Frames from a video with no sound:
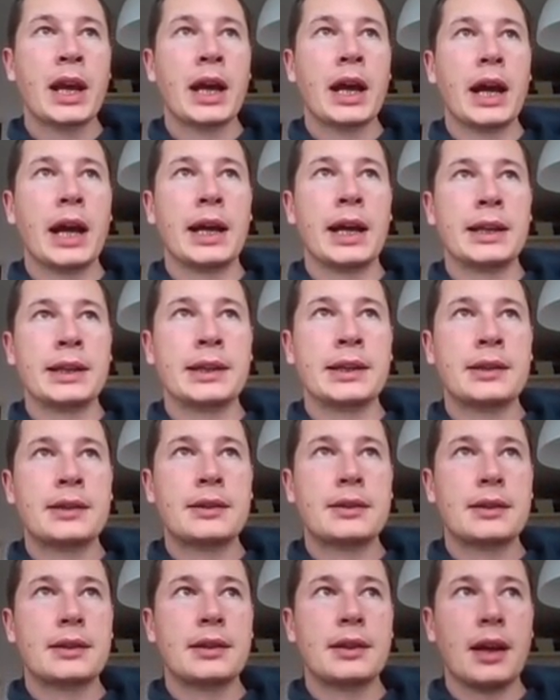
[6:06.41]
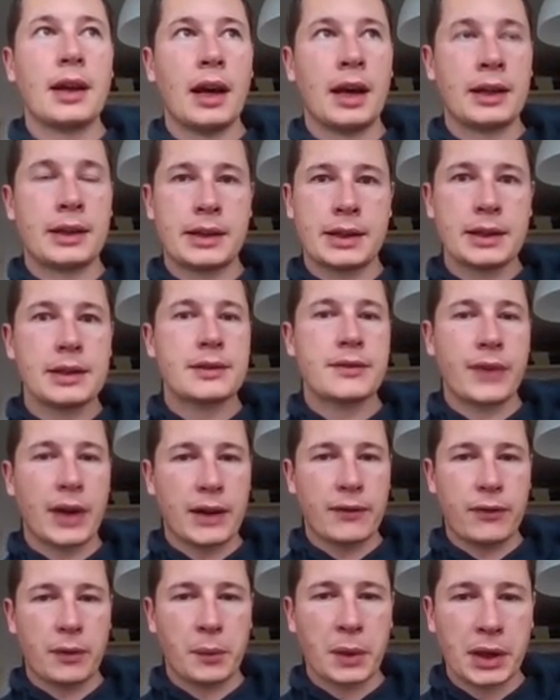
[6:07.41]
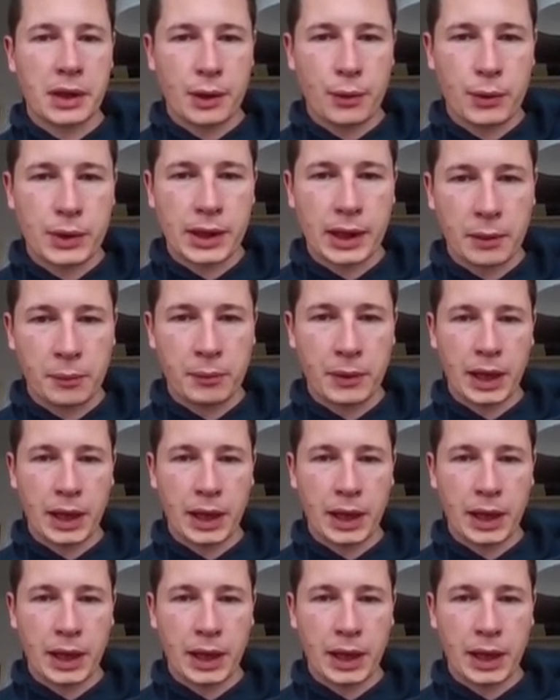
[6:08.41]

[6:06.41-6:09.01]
and, and he is very familiar with them.